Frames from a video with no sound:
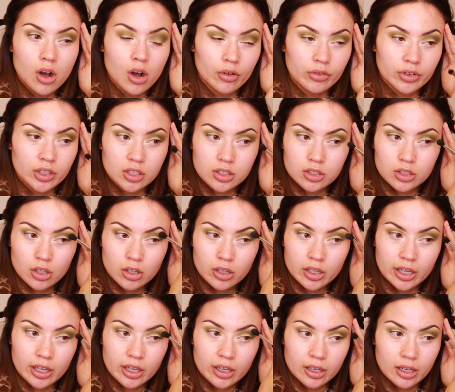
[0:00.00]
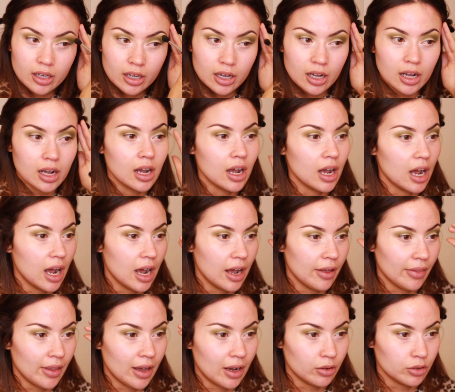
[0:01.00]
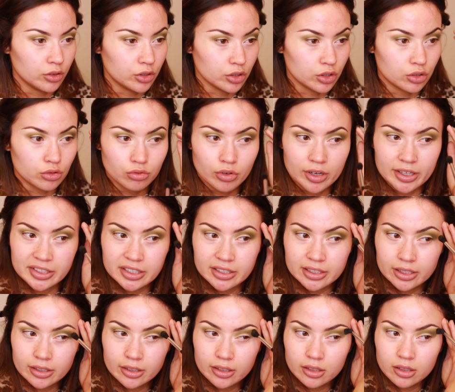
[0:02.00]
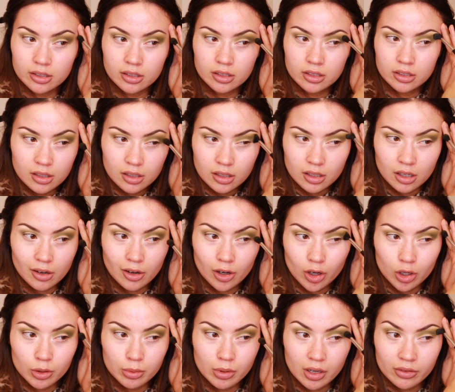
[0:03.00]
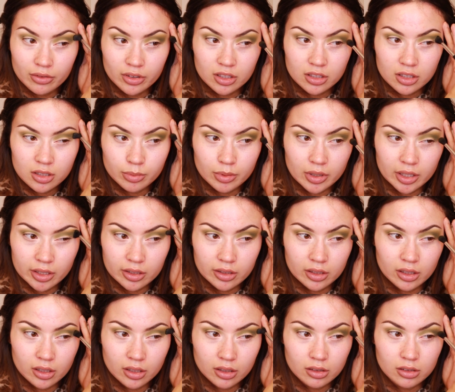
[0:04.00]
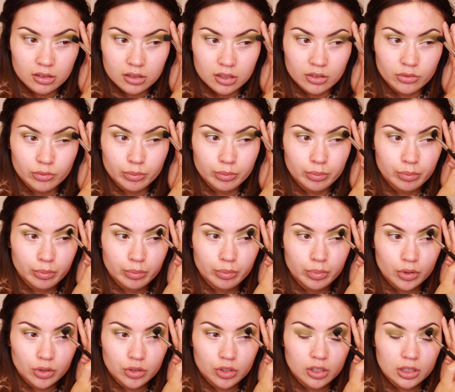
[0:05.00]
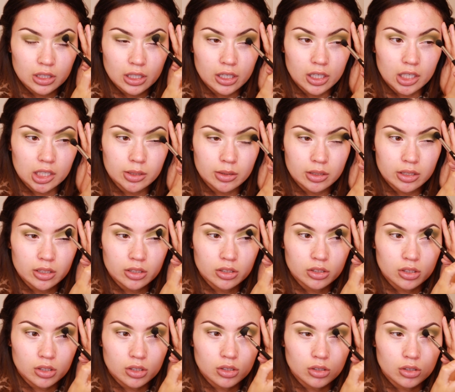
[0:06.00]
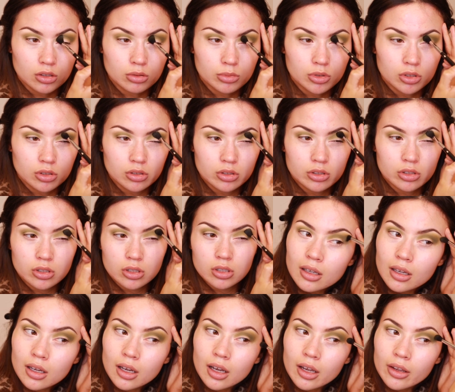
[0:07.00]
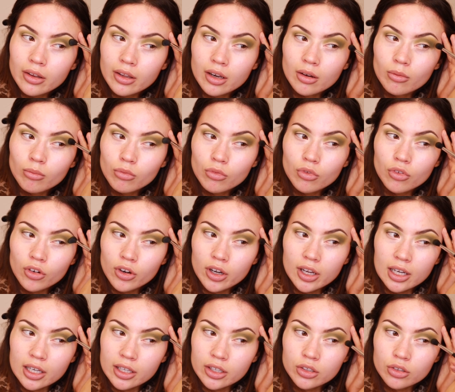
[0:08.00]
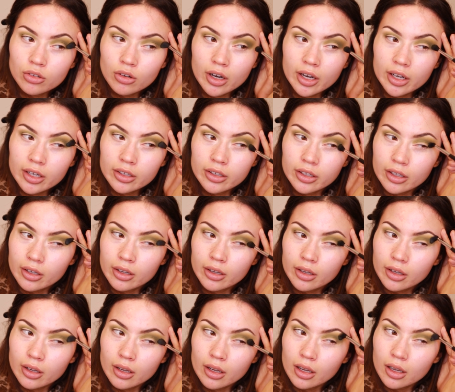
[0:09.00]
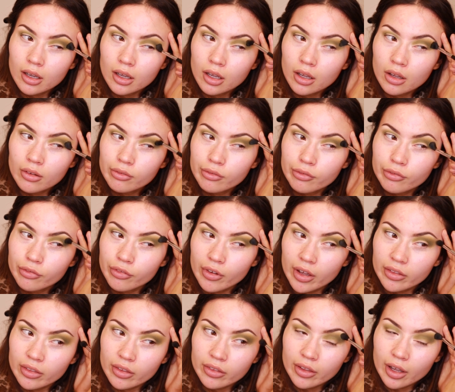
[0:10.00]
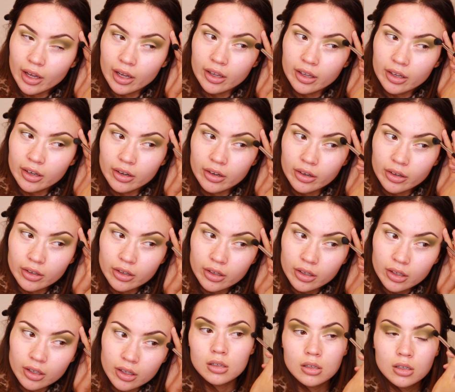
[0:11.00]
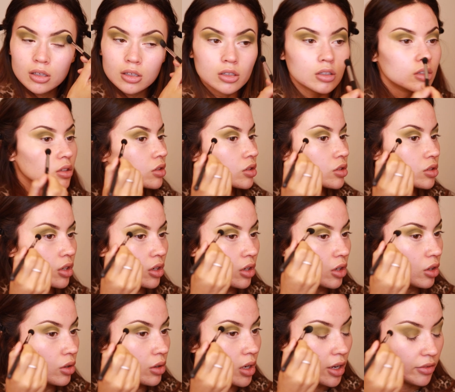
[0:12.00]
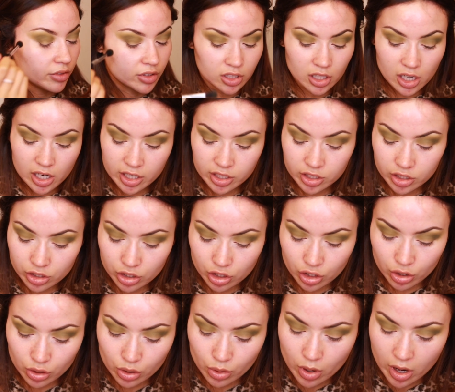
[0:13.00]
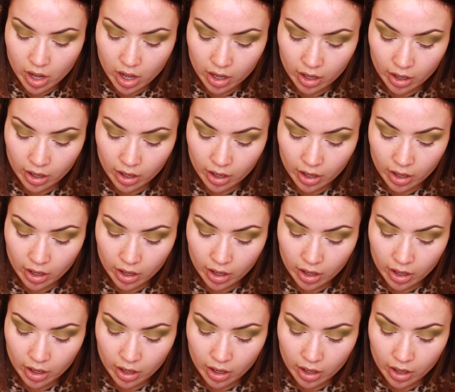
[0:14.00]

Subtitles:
of your socket, and that'll just raise it. I hope I've explained that because I've butchered that explanation so much. And then I'm really trying to feather that end. So I've started a new